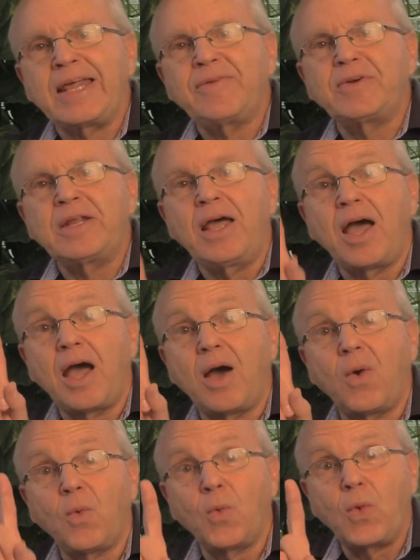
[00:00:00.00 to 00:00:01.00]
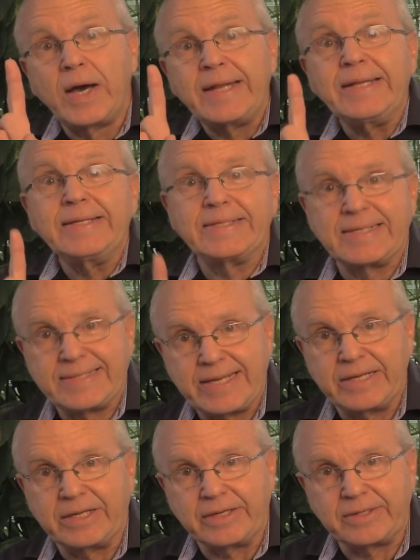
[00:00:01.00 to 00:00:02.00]
even one
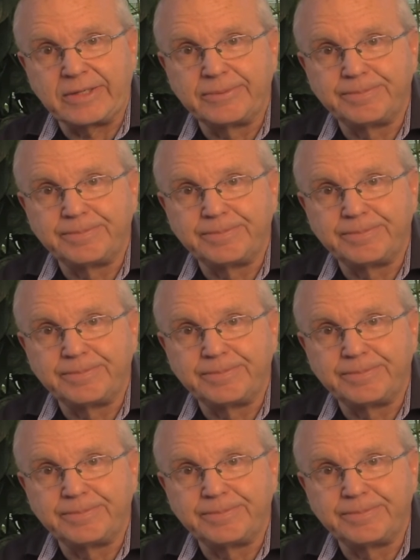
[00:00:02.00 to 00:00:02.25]
descendant.